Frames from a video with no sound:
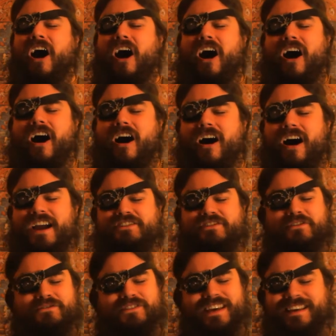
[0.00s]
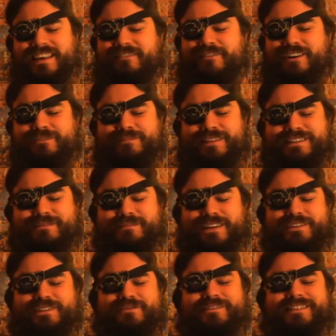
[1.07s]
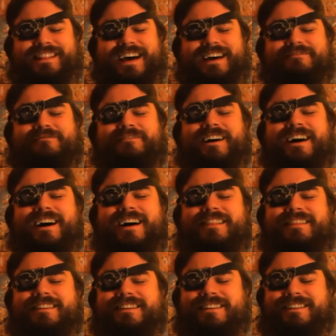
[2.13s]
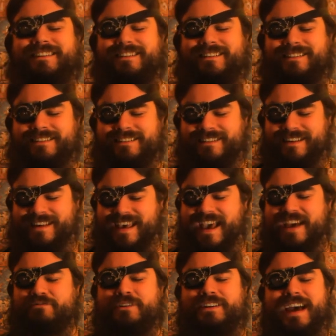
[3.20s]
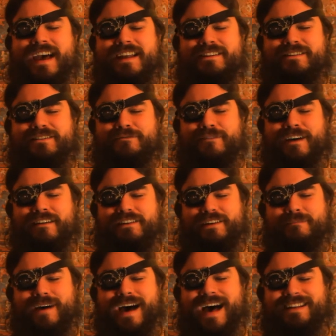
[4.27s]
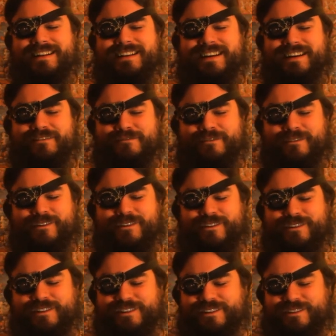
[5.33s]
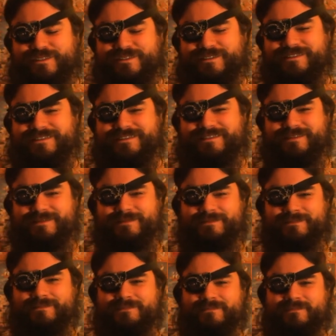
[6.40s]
"I don't think you want me to be doing that, Father. It would end very badly for you."